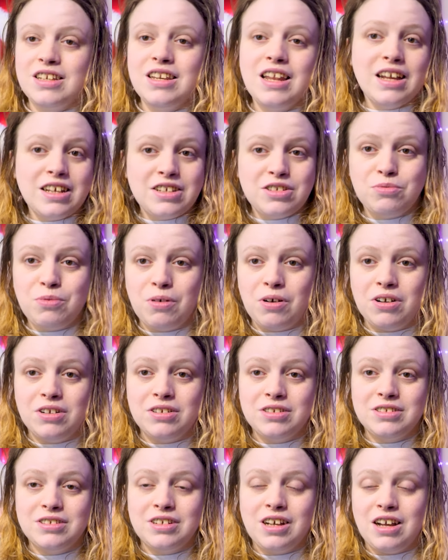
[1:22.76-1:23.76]
The next
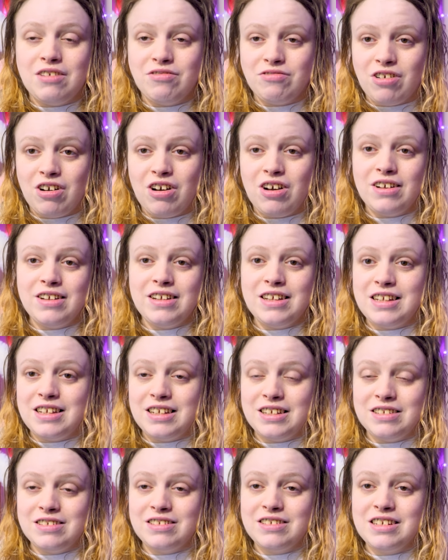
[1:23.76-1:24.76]
one I've got
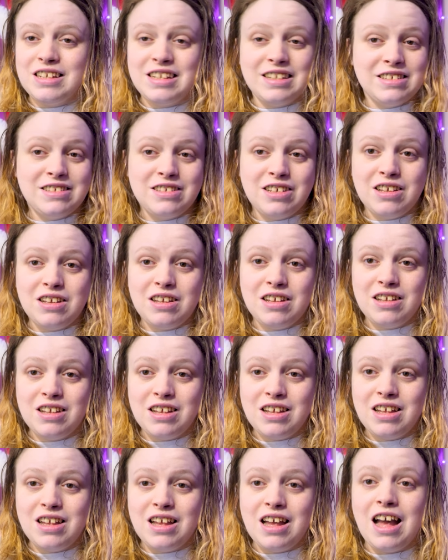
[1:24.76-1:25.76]
is it's
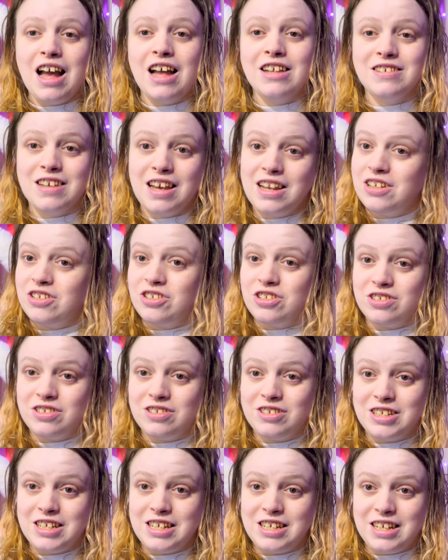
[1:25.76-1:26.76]

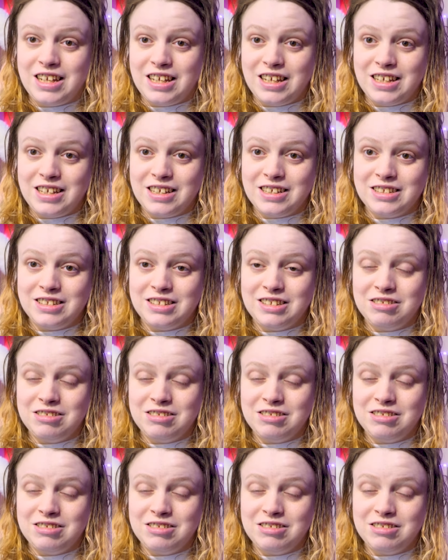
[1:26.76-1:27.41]
attention seeking.